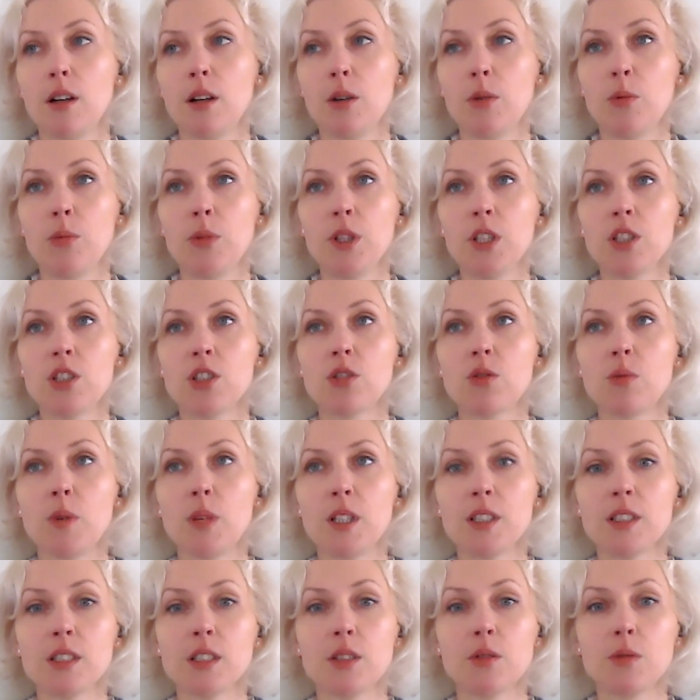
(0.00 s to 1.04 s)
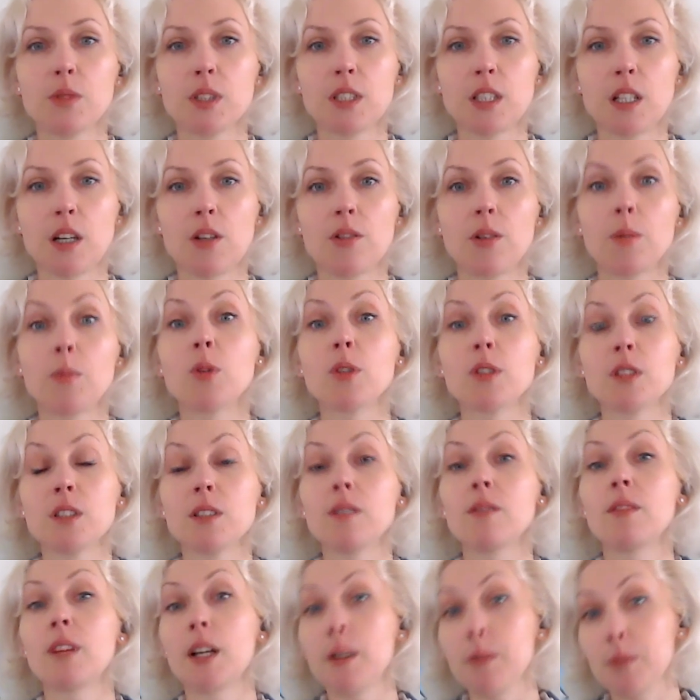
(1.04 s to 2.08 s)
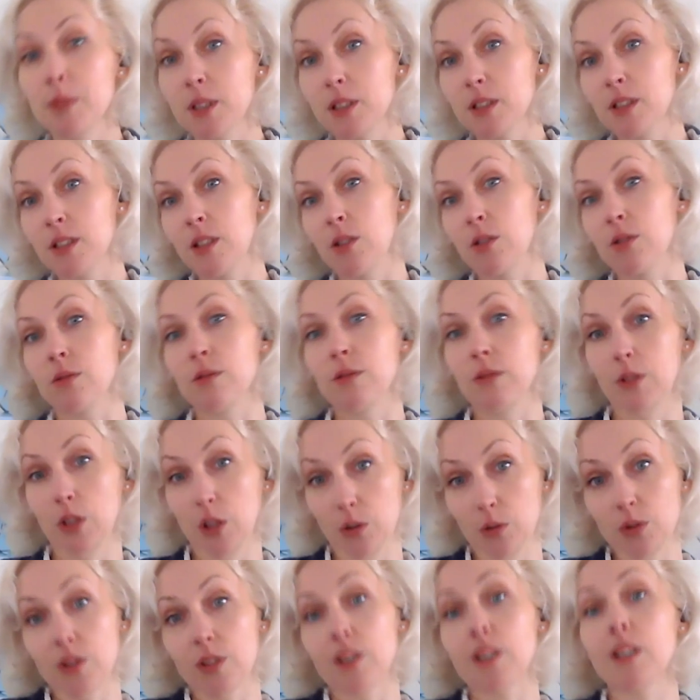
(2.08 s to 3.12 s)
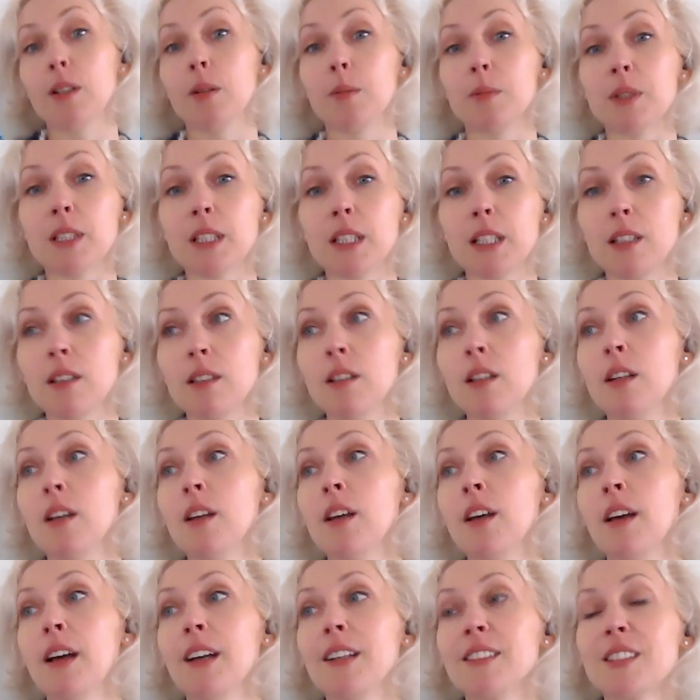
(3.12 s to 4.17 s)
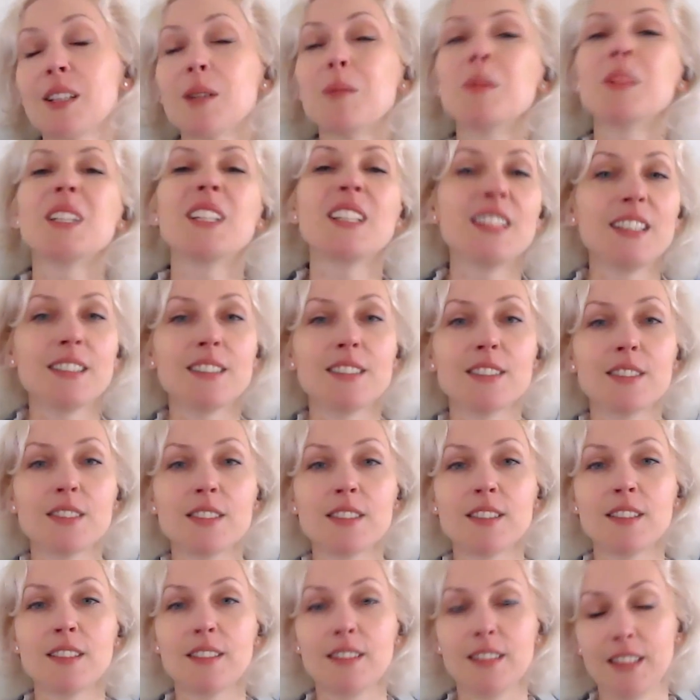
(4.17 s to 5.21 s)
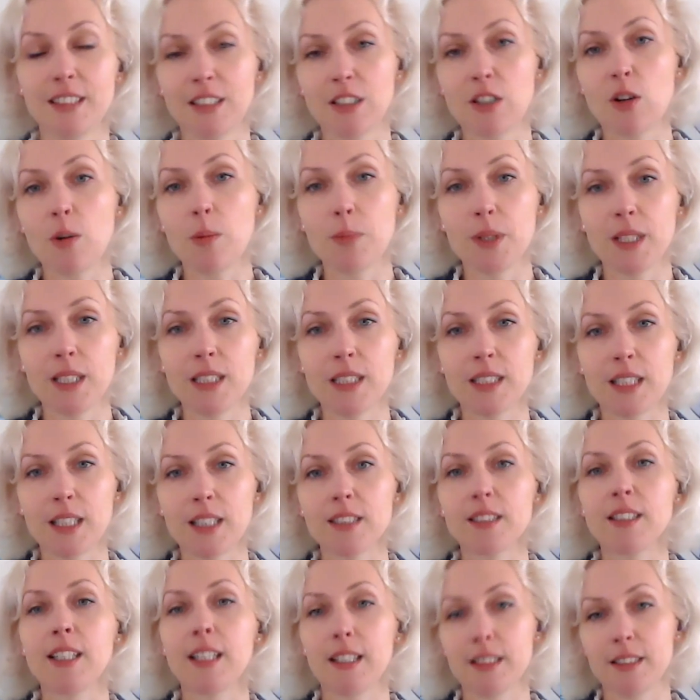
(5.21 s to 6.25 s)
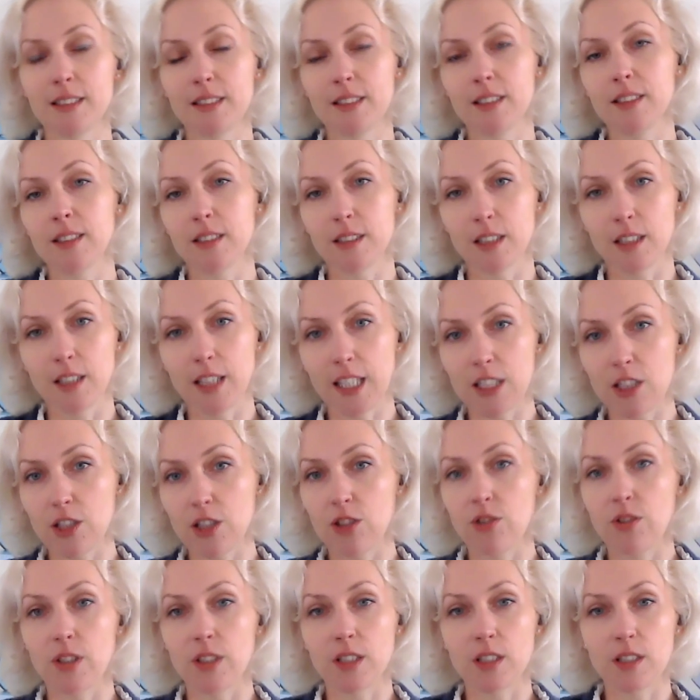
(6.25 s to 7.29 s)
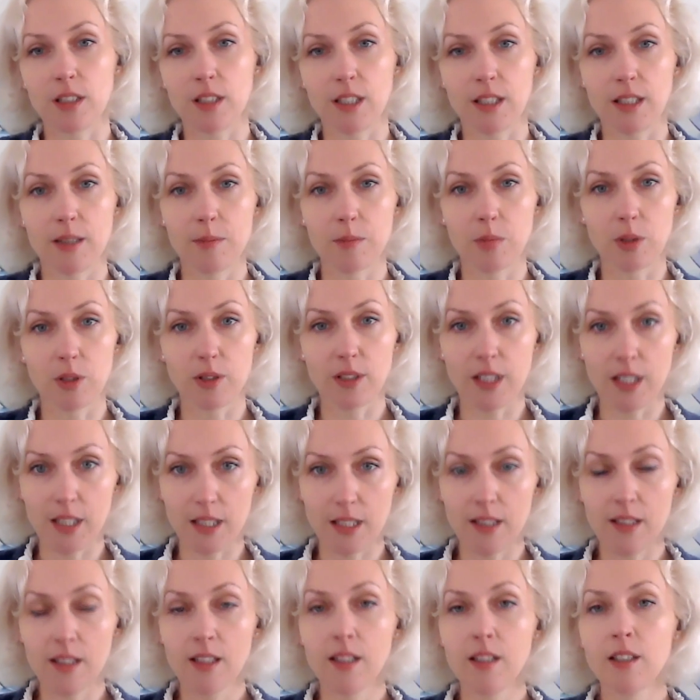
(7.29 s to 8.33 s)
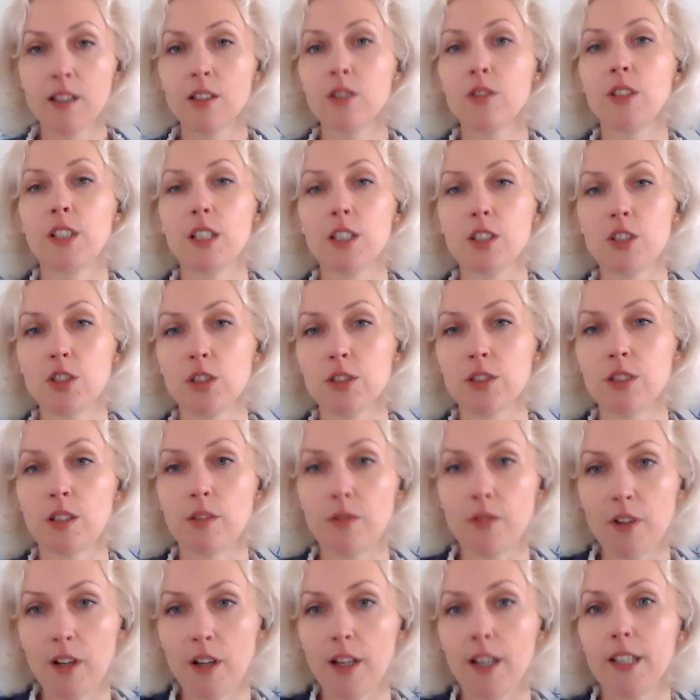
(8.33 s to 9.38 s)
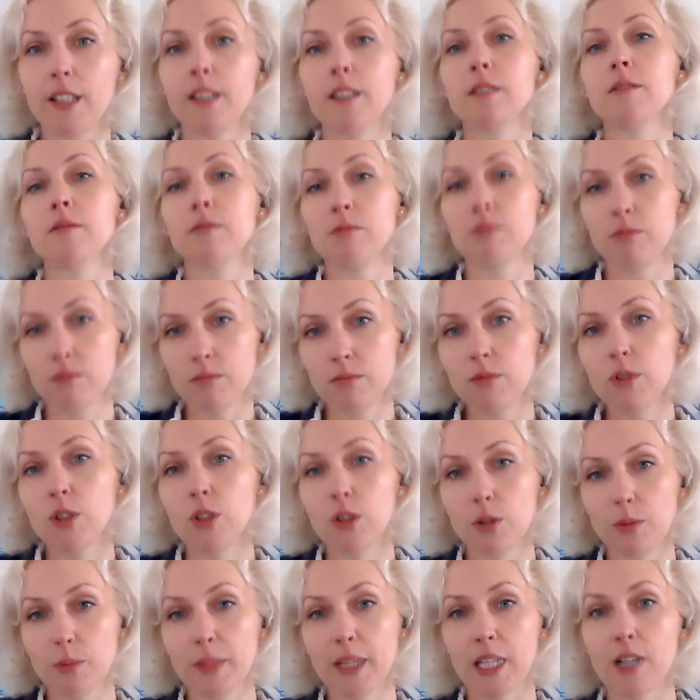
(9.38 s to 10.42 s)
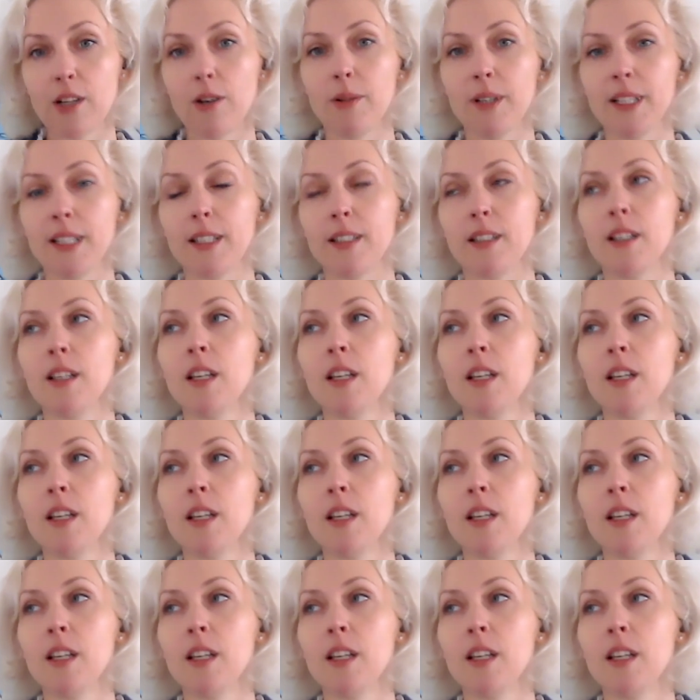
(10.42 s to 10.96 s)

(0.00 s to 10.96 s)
We just wanted with our reporting environment, so user comes in and somebody else in company says, yes, this is legit Trustly employee, credentials are fine, you may go in.